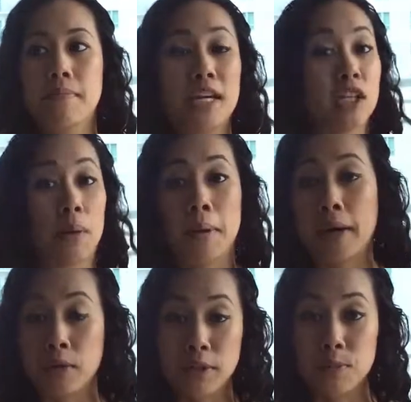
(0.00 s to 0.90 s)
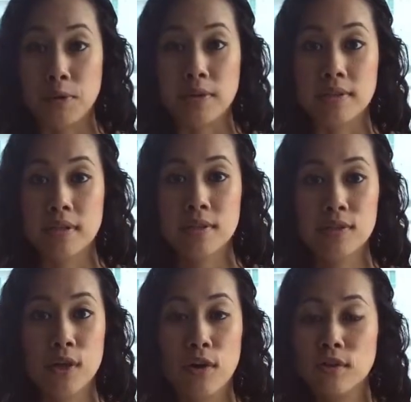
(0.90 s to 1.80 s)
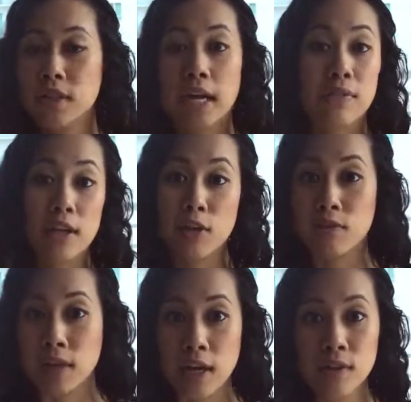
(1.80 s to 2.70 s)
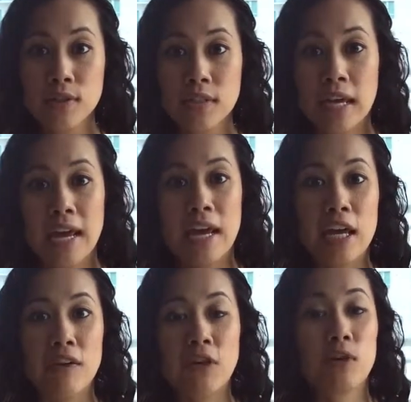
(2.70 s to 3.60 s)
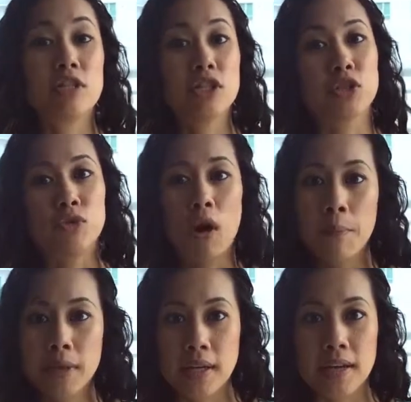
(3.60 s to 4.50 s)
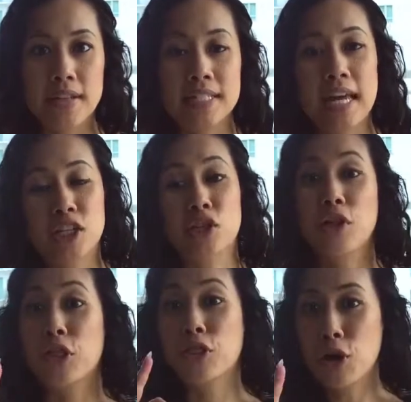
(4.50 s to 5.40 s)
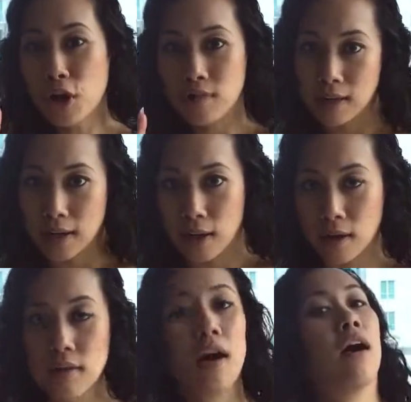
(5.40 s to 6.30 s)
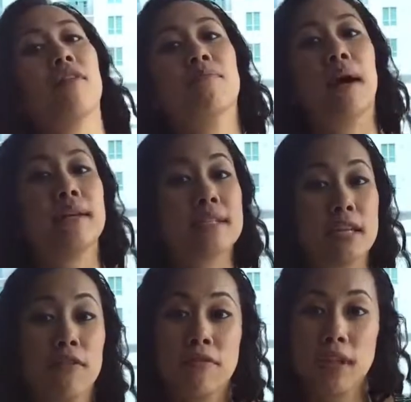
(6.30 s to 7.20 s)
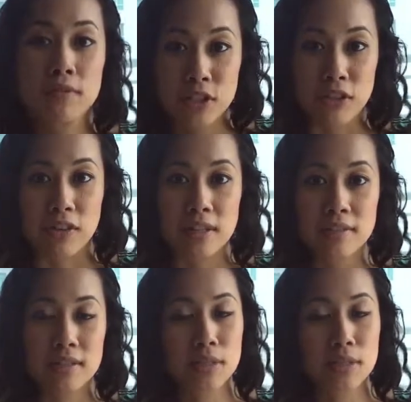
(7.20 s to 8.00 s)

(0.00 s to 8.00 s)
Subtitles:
I talk about my own experiences, so check out the other videos. If you are just dropping in, this is actually the third video of my self-love series.